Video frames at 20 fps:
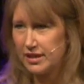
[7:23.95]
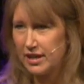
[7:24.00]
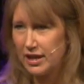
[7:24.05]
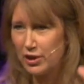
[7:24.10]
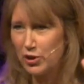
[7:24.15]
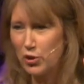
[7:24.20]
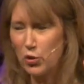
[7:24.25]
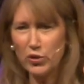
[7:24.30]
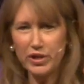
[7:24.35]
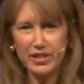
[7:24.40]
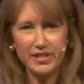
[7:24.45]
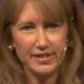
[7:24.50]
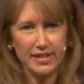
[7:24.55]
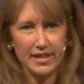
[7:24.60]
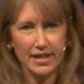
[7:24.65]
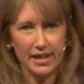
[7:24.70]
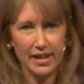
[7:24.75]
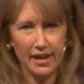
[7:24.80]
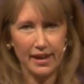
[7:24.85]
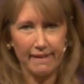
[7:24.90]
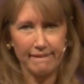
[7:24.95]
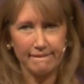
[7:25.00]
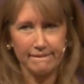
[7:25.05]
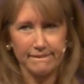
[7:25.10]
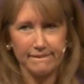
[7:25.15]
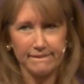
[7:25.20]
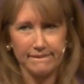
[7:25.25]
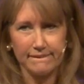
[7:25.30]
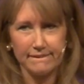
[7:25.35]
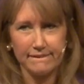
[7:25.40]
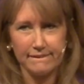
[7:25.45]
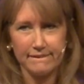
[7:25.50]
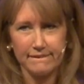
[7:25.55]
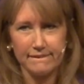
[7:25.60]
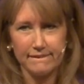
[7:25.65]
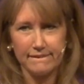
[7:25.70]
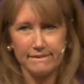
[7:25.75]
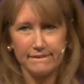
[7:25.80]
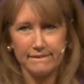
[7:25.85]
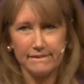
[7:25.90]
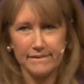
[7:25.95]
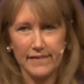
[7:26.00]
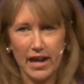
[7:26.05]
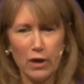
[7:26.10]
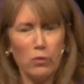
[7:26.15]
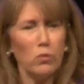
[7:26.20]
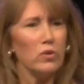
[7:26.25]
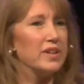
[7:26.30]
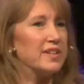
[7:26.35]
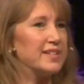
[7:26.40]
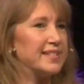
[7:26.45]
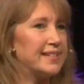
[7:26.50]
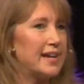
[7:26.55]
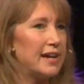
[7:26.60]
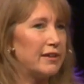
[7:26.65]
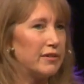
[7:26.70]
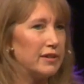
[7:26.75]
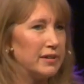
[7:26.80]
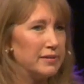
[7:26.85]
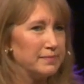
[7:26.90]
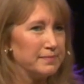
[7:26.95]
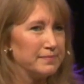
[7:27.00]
And God is thinking, I want a Sarah.